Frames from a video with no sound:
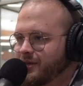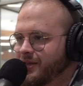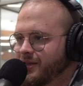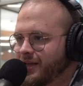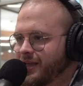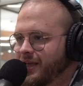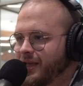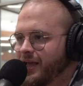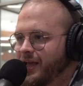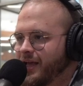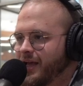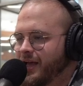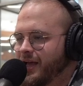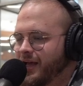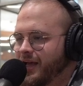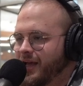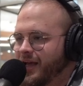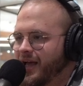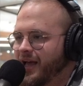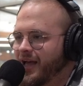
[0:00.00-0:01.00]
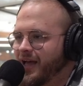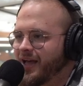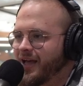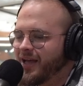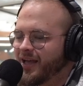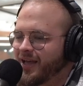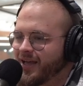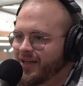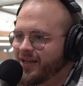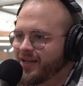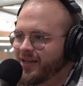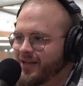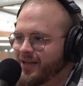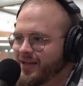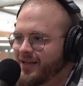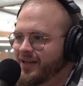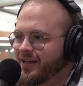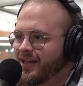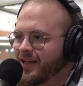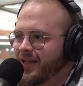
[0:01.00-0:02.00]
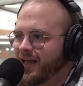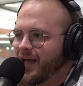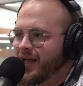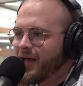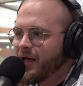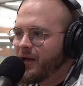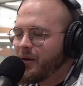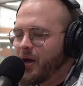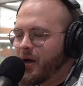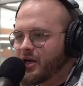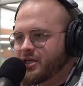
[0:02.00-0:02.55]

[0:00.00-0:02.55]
Like, bro, isn't like Texas bigger than Iran?